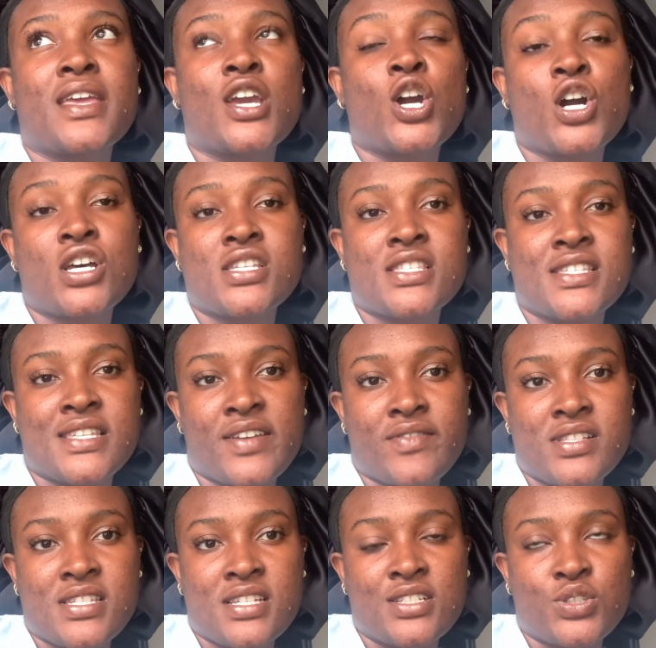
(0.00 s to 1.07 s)
It cost
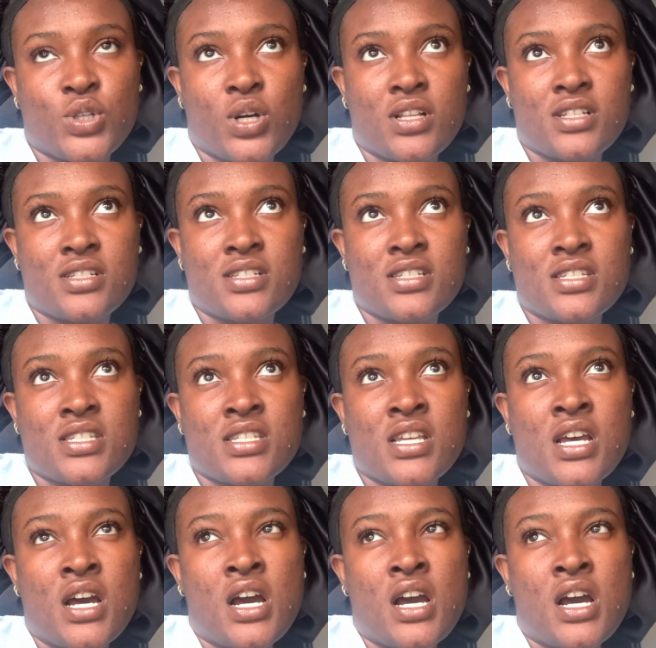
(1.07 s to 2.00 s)
$17.